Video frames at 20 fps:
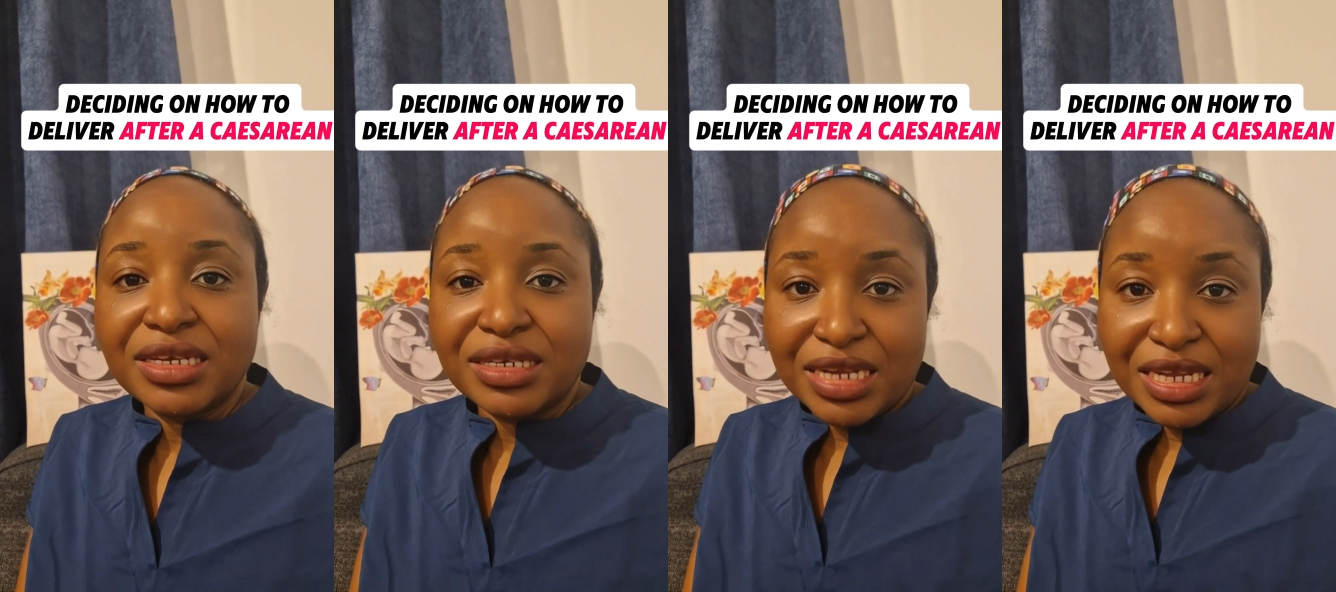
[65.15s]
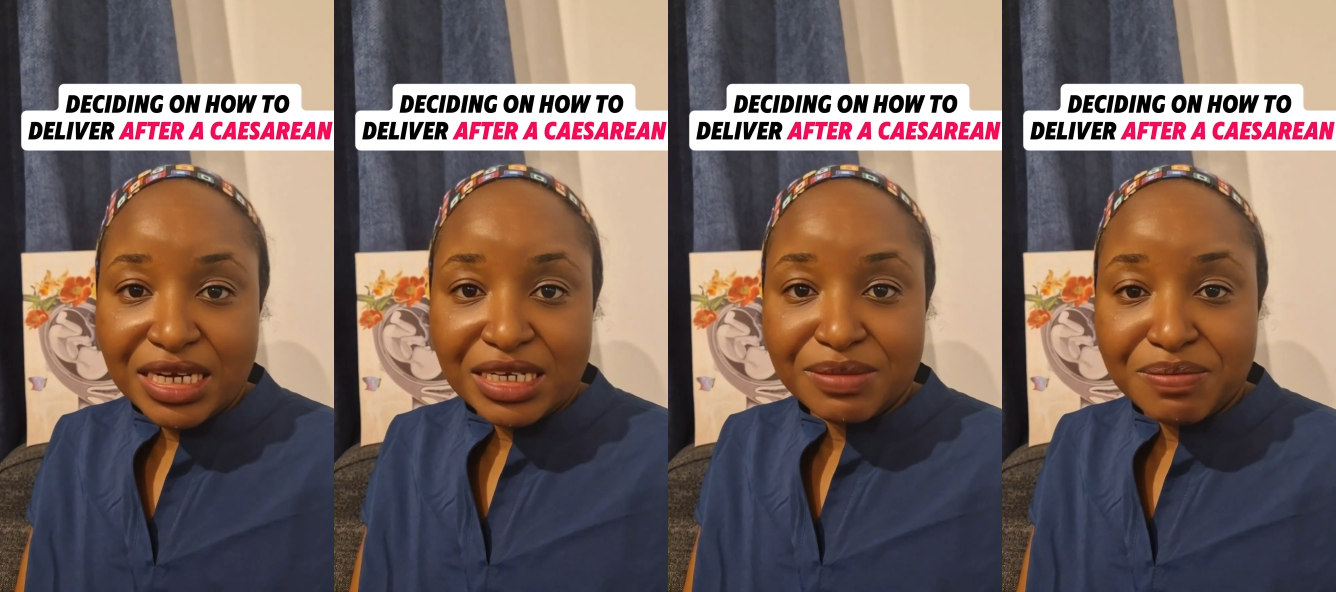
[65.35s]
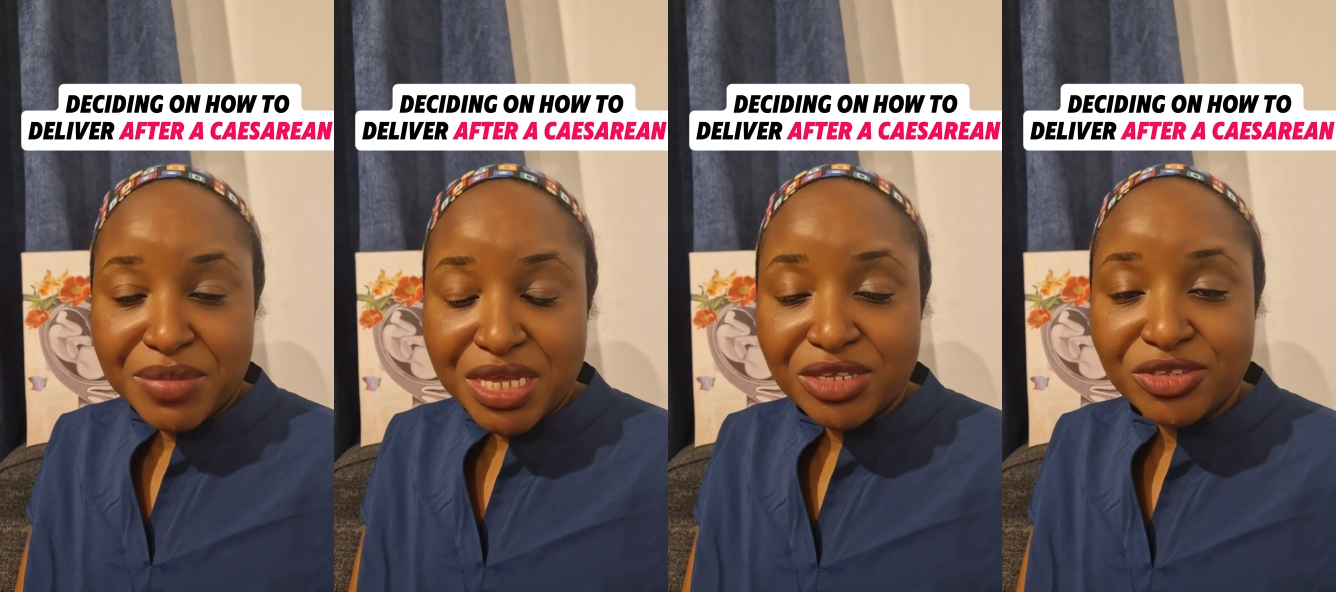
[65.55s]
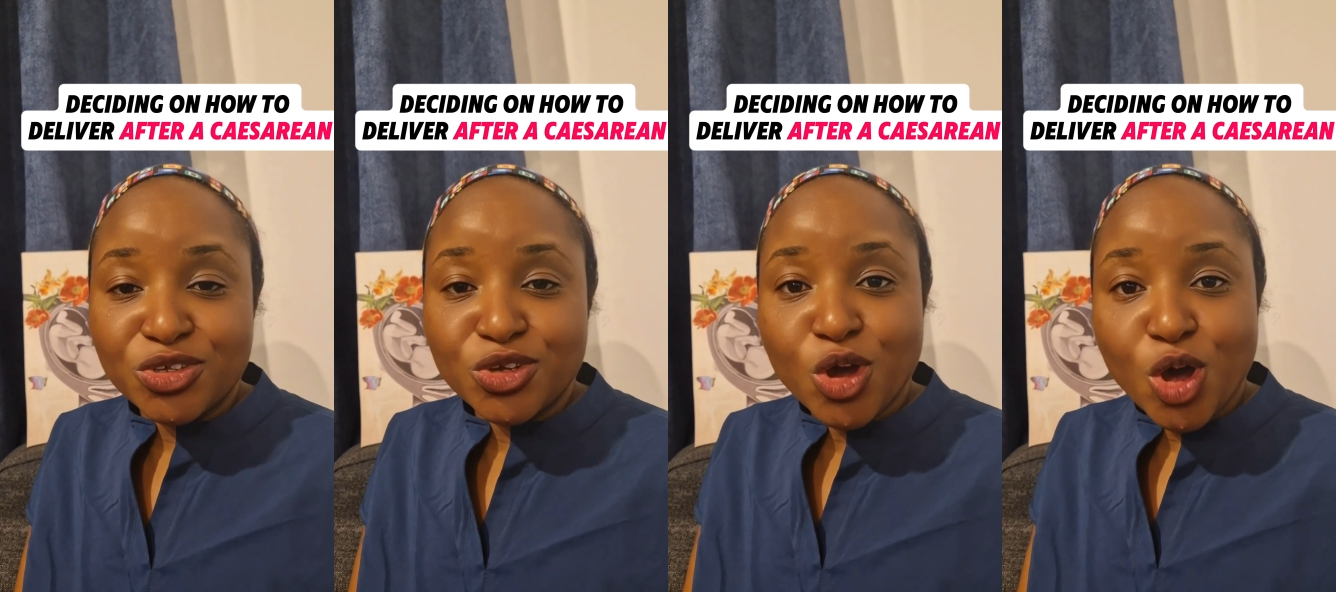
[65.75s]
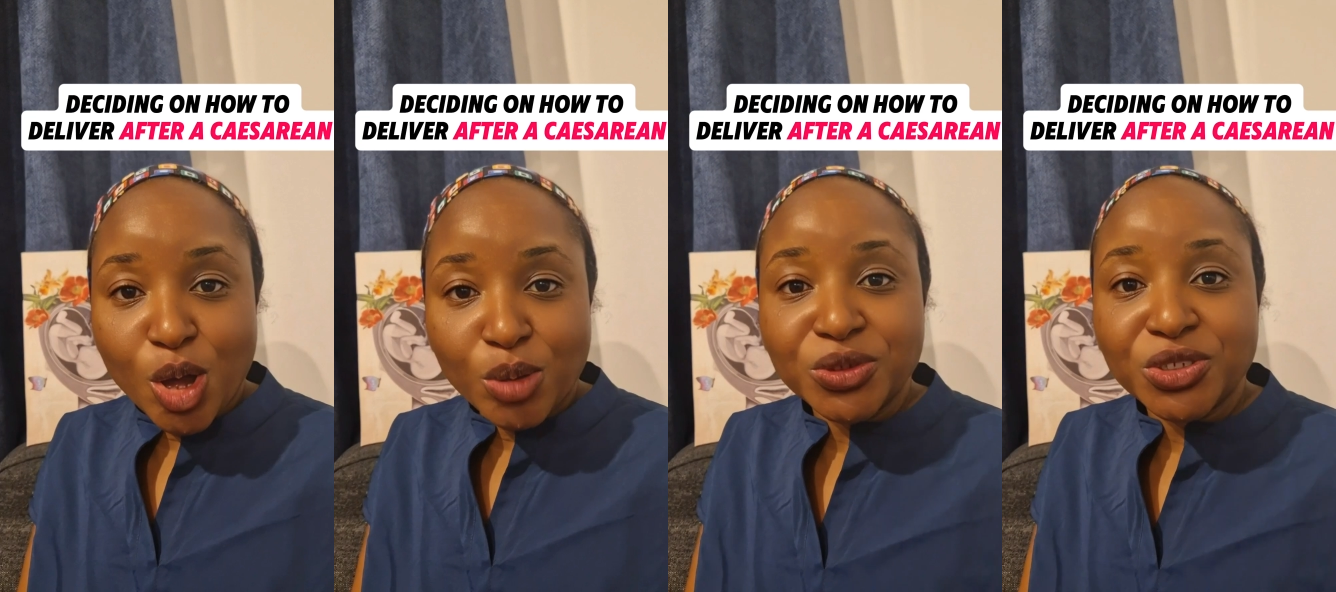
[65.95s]
then it means
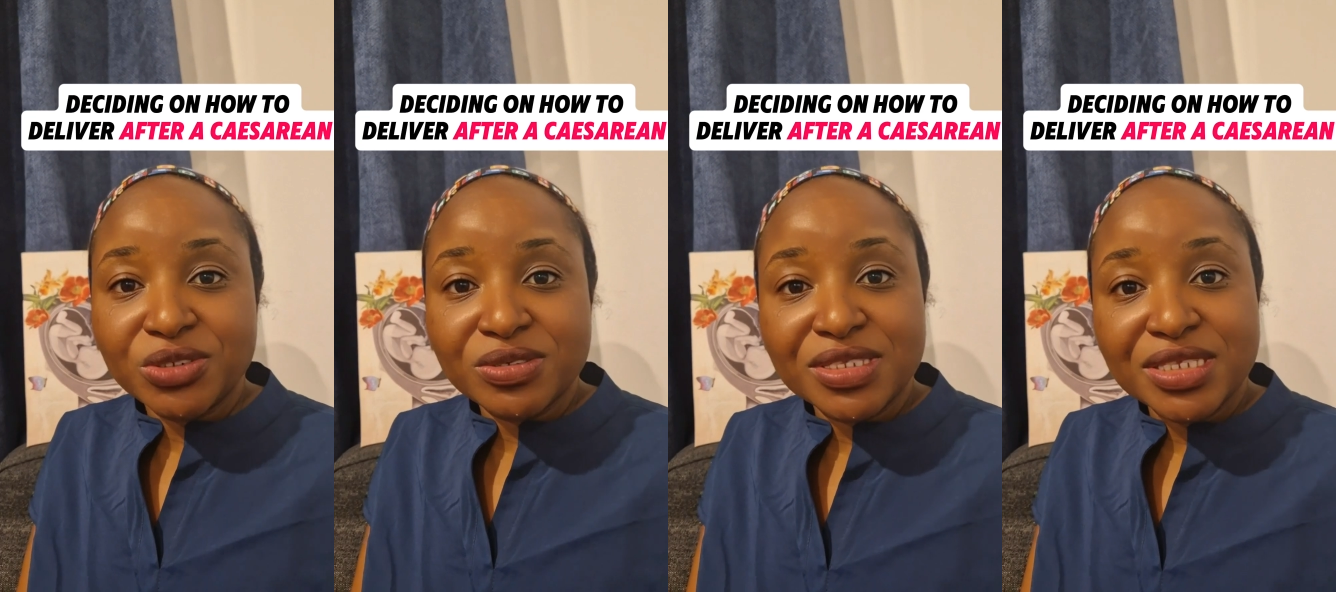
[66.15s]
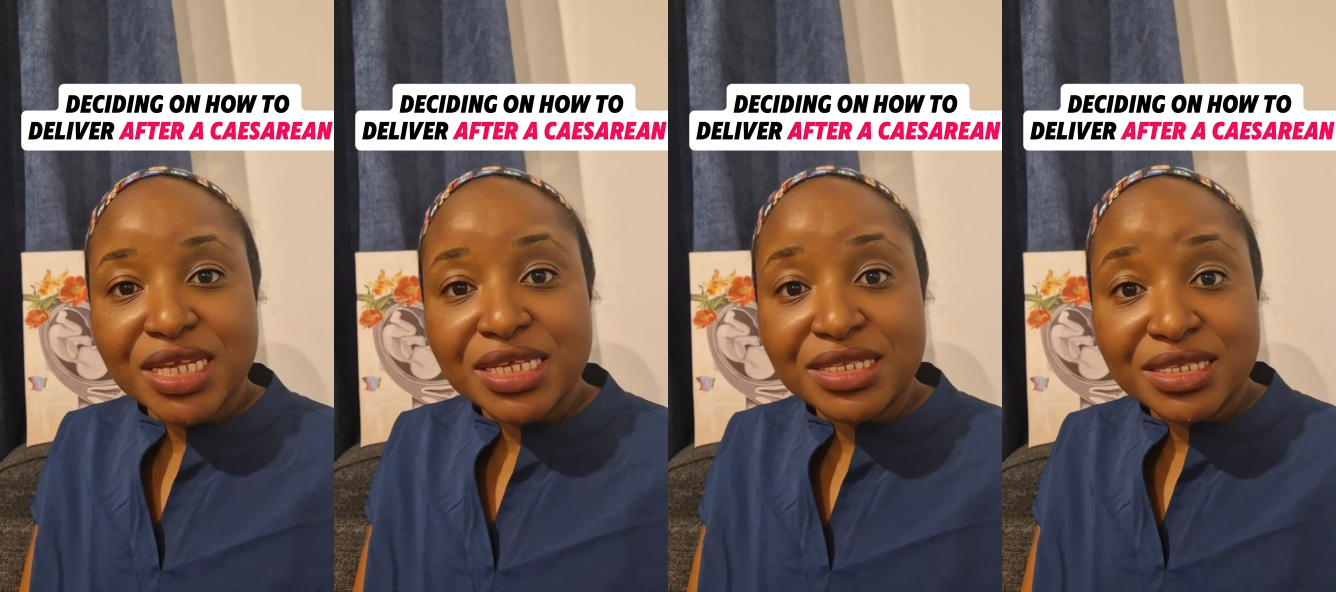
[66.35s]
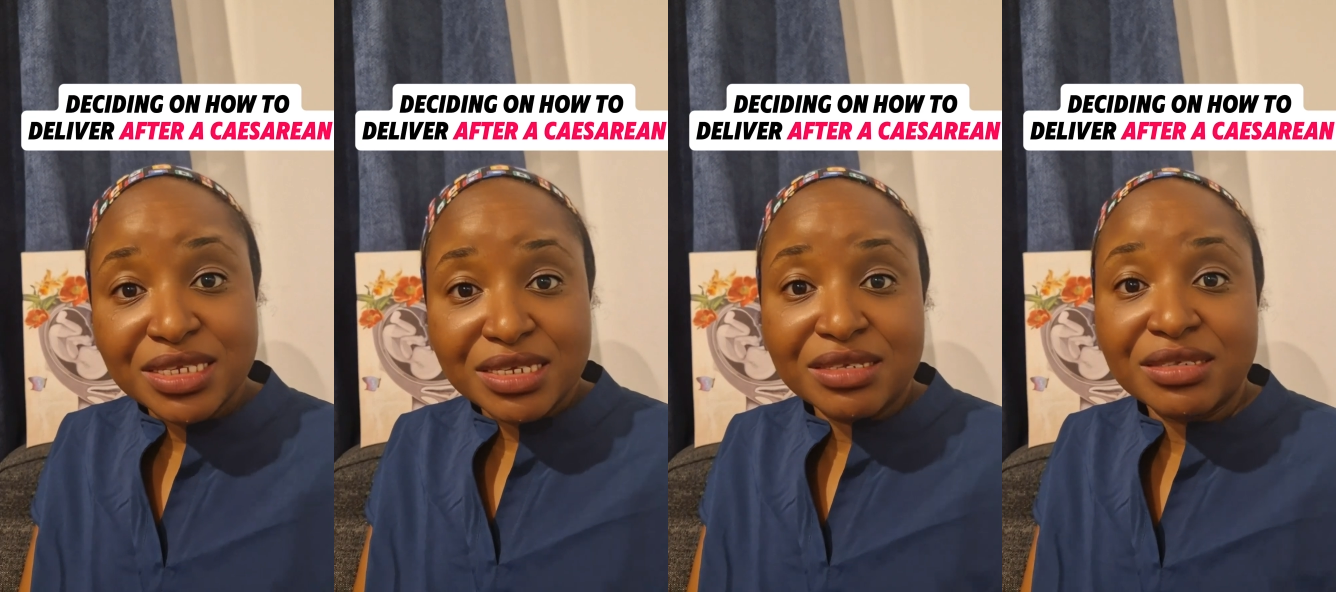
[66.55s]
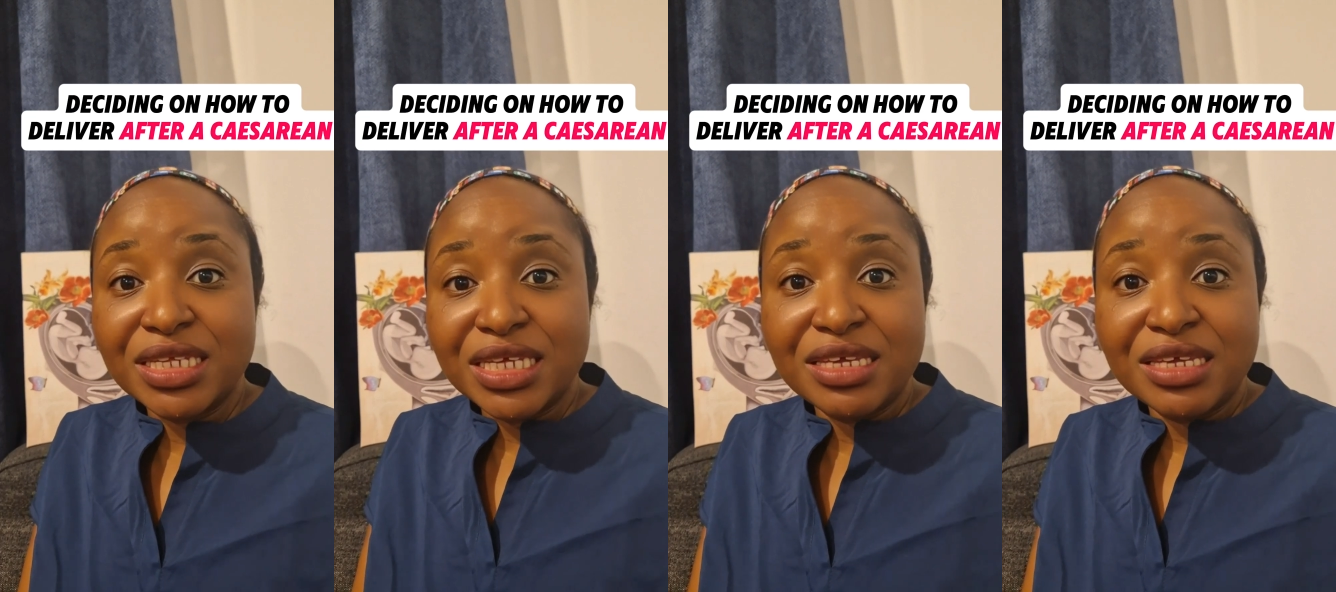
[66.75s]
your options are still